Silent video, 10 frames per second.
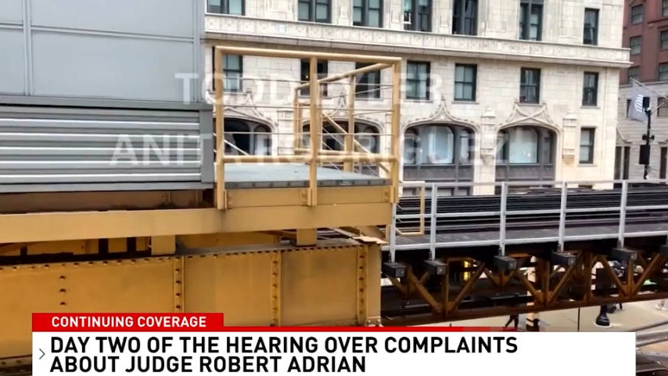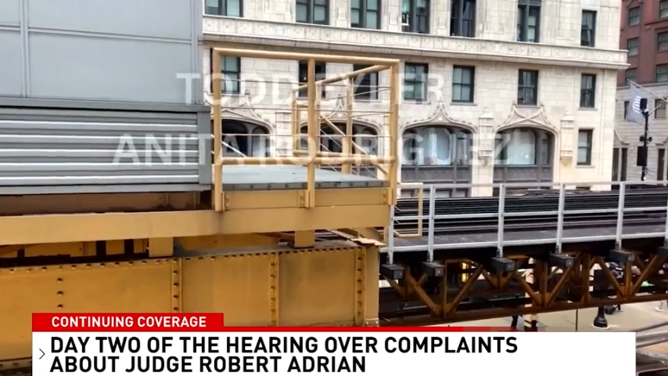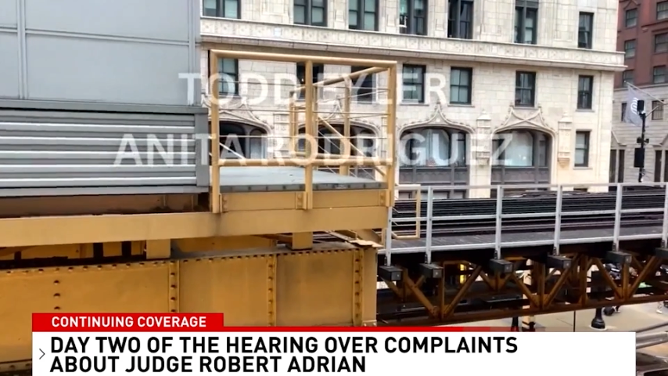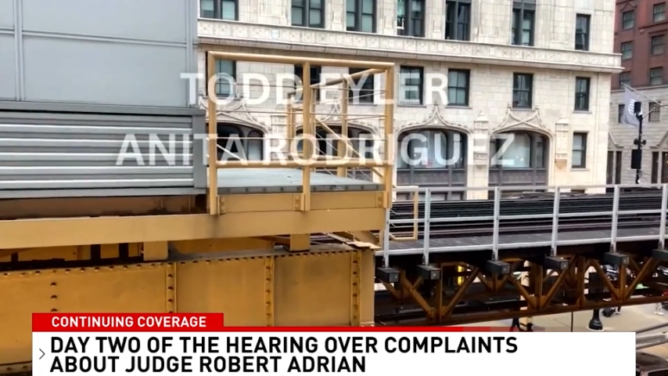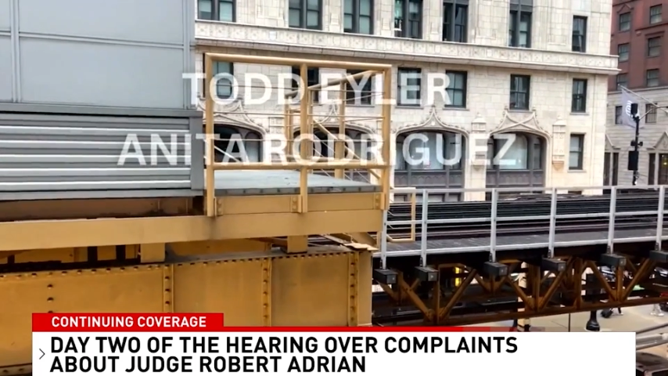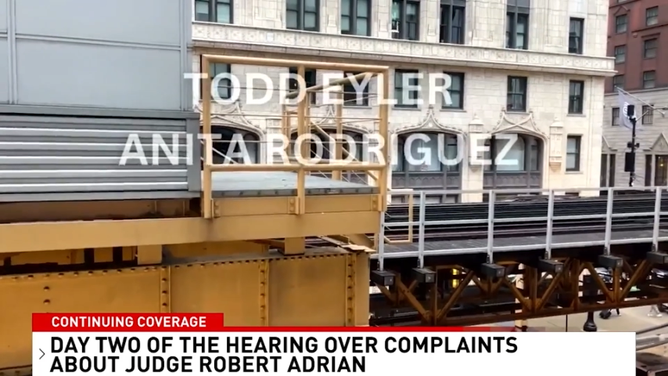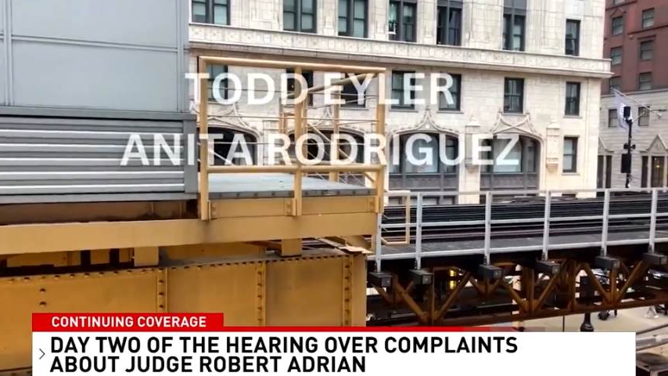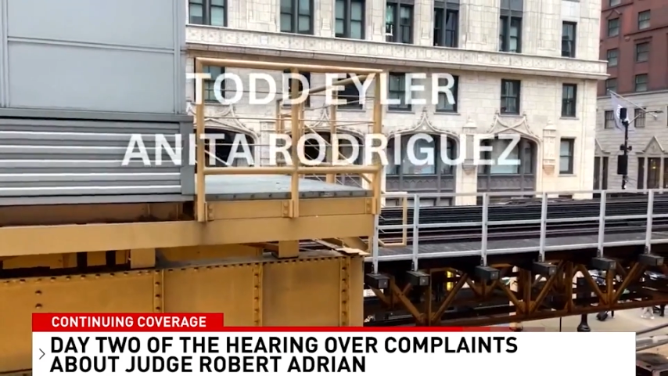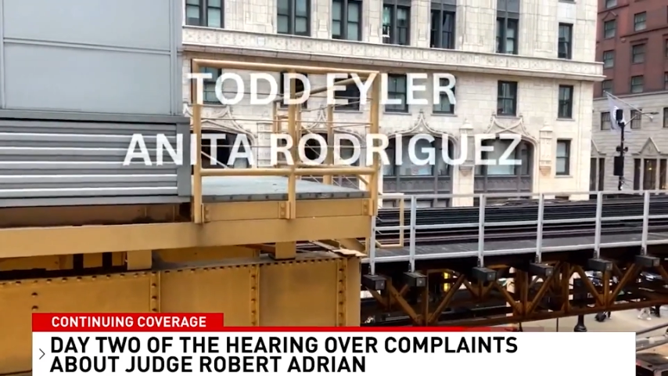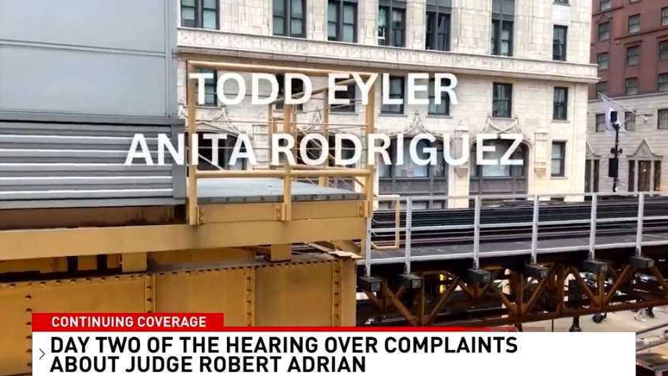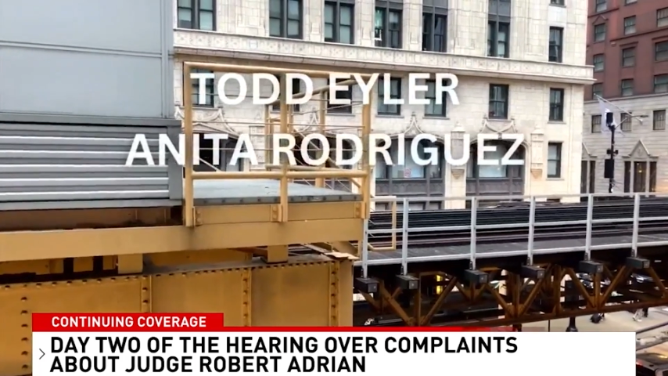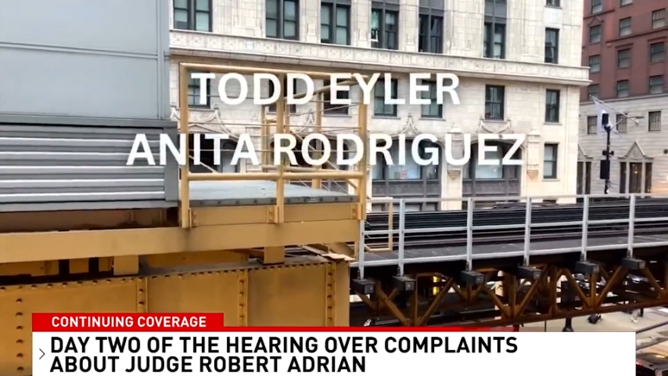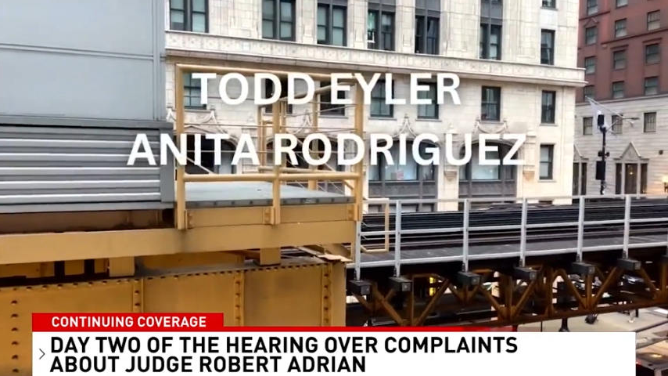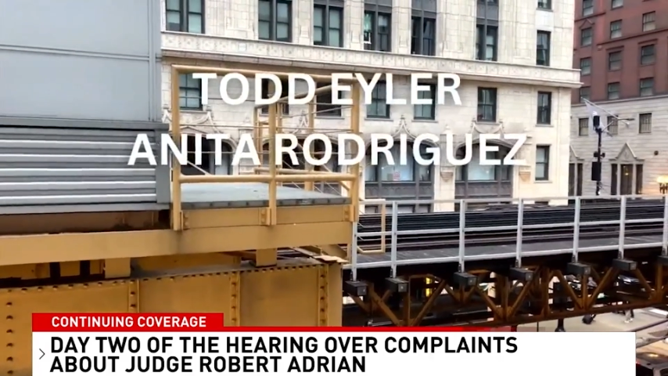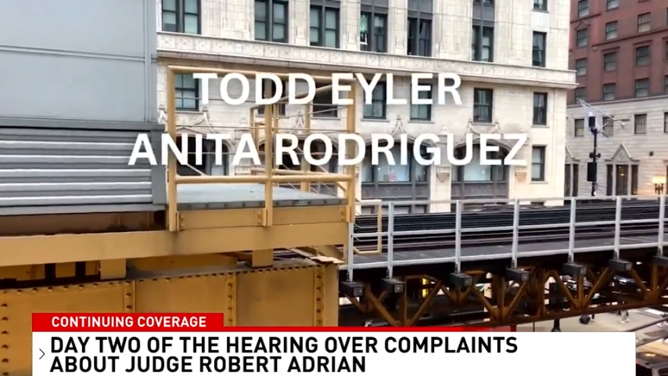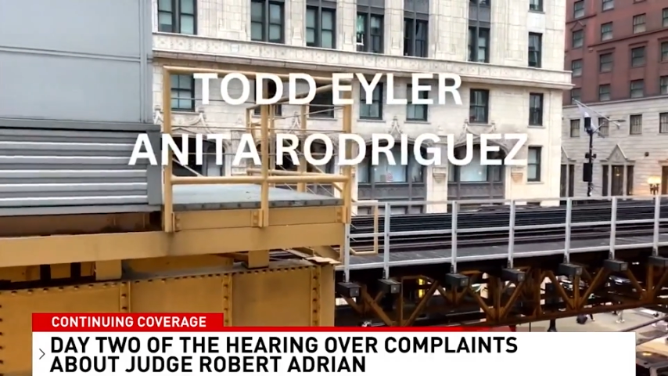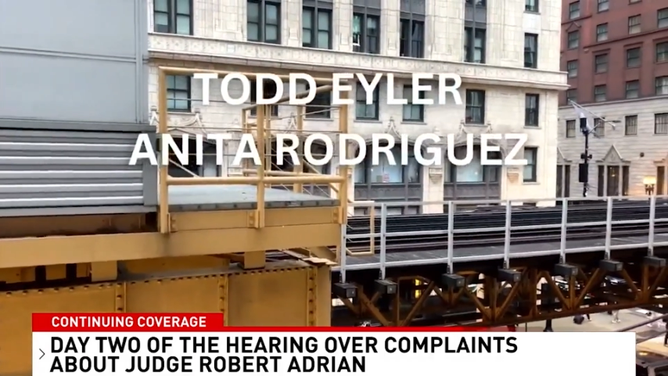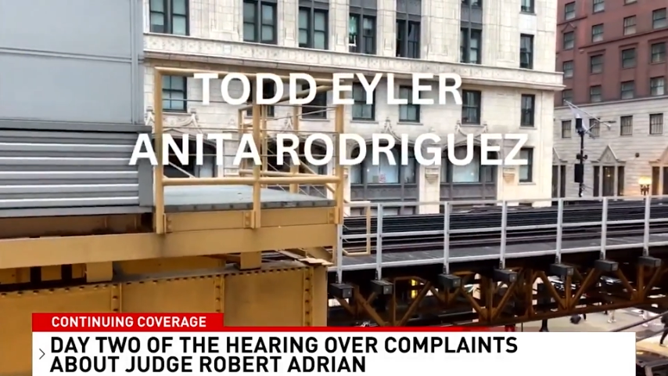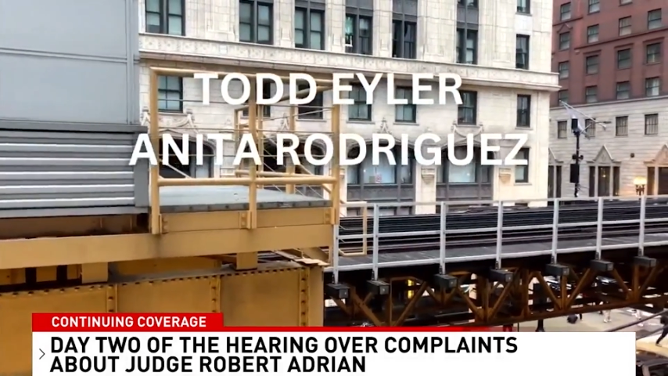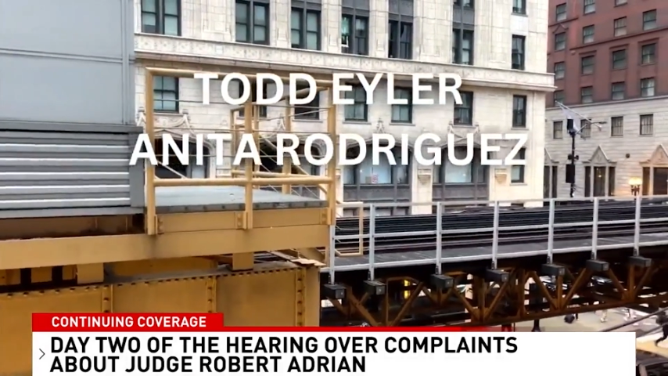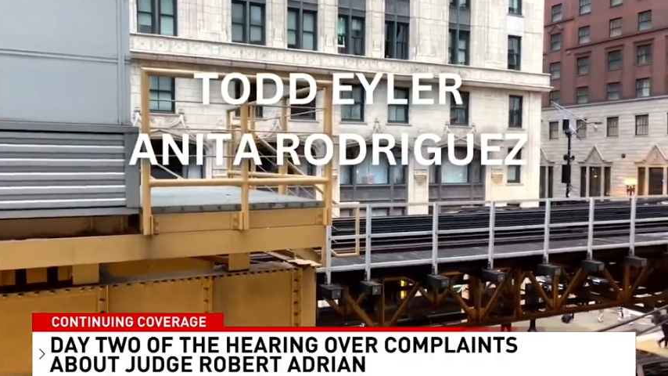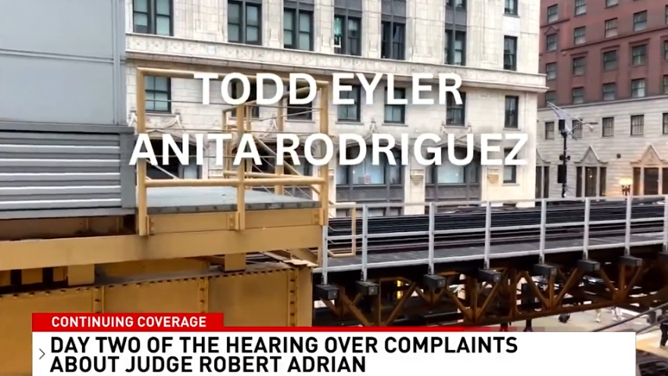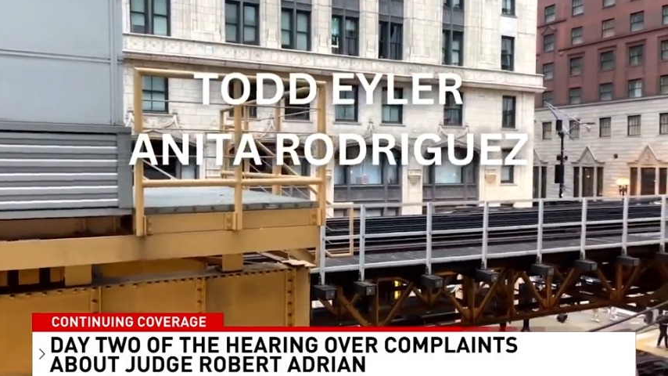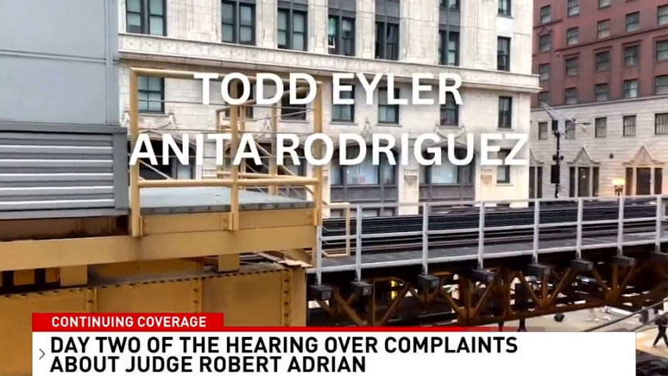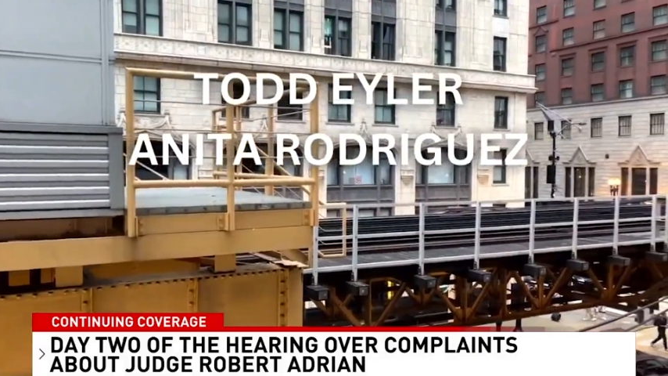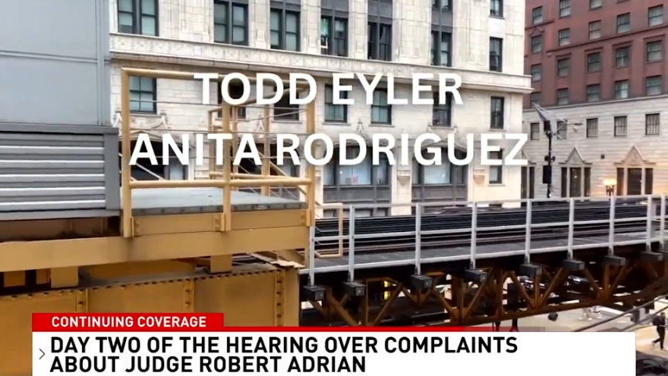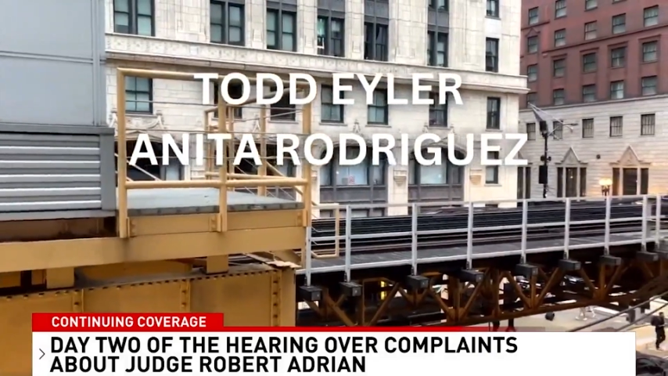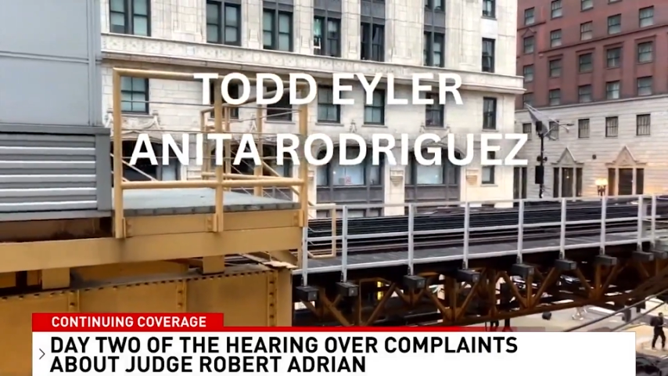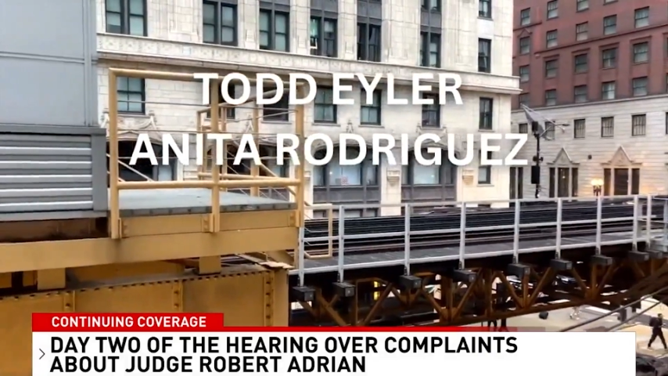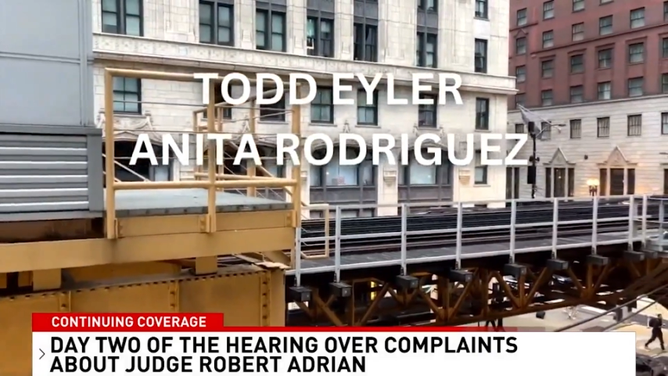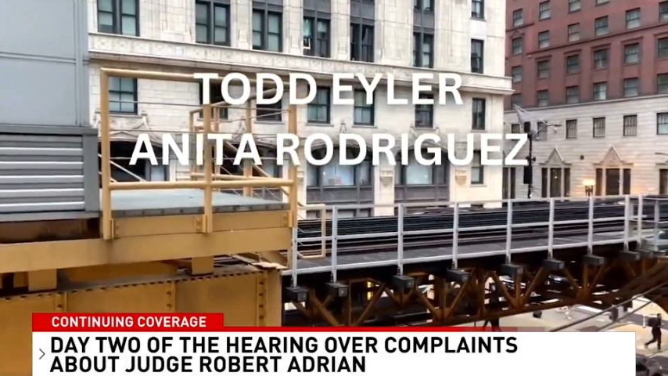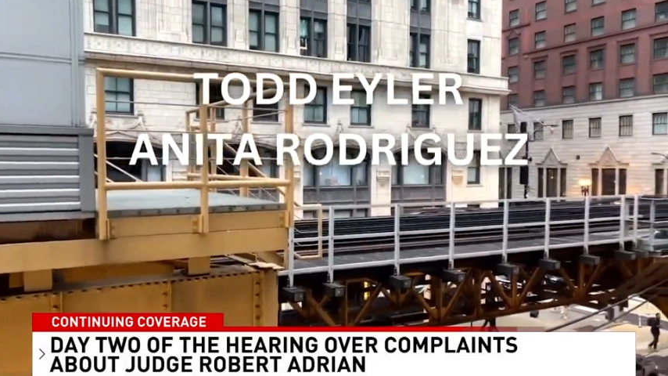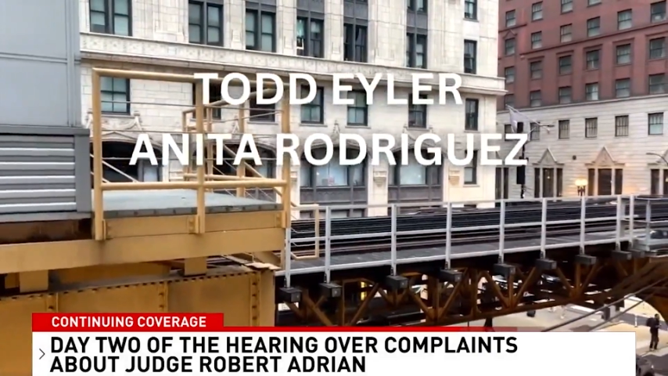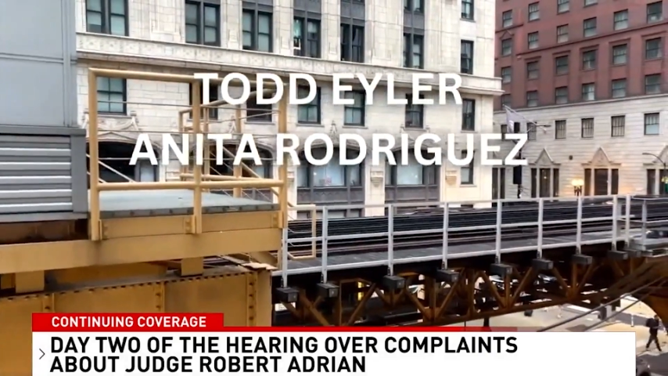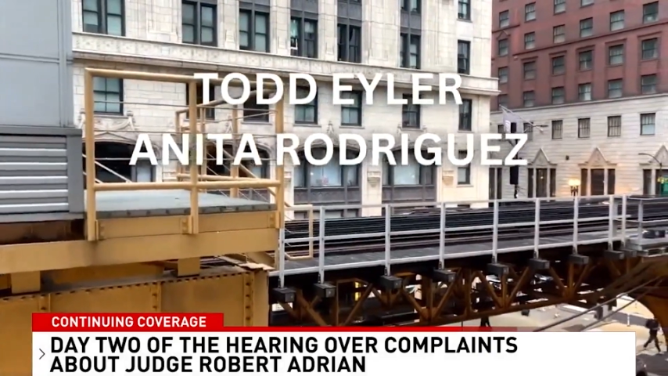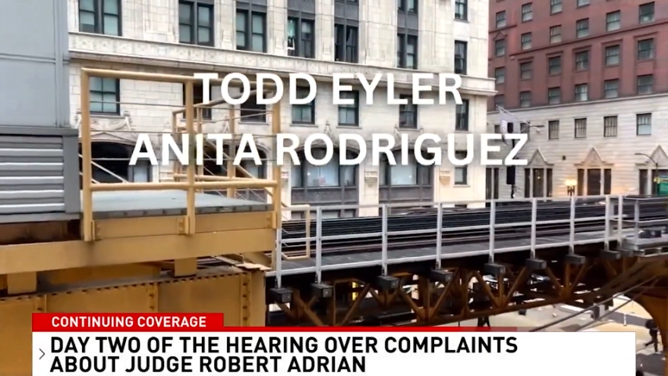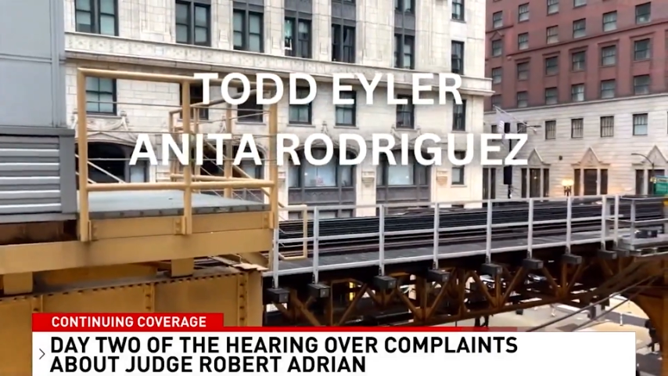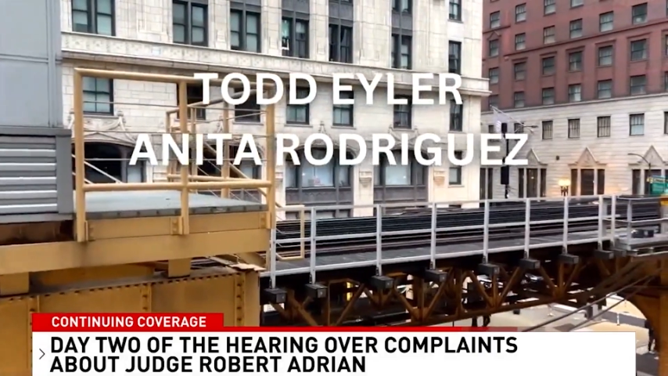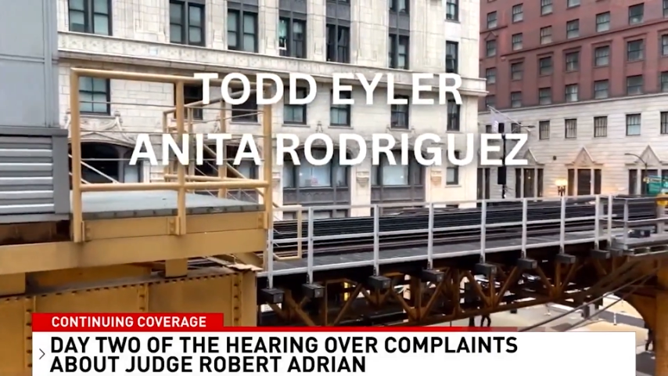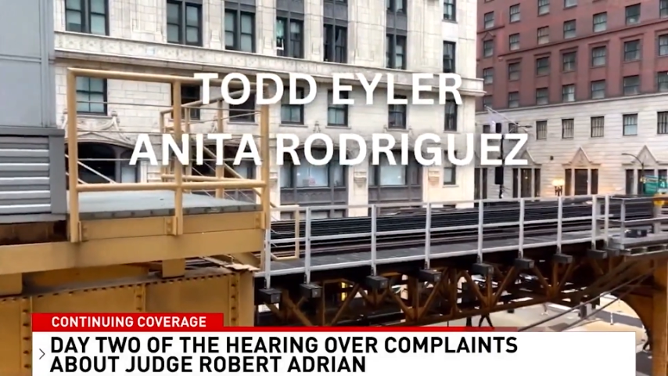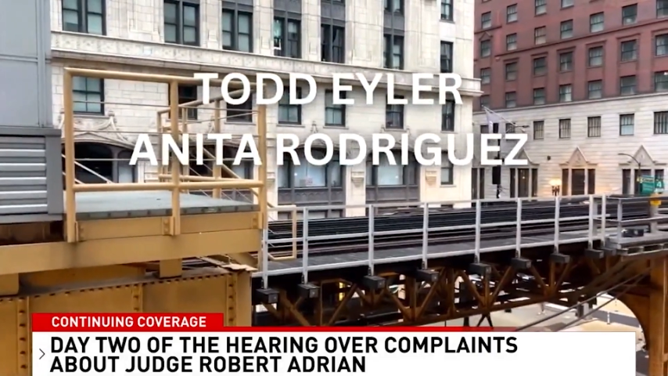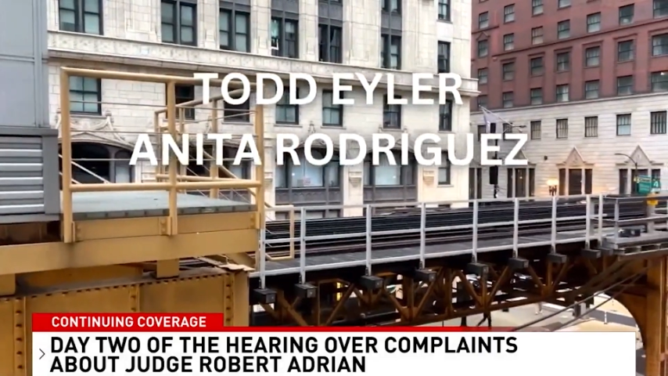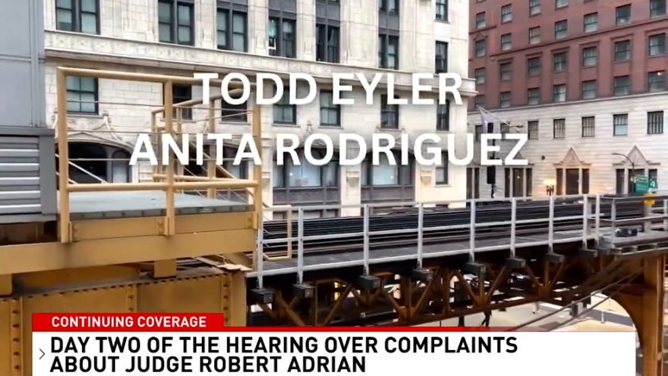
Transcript: No face is visible, so there are no lips to read.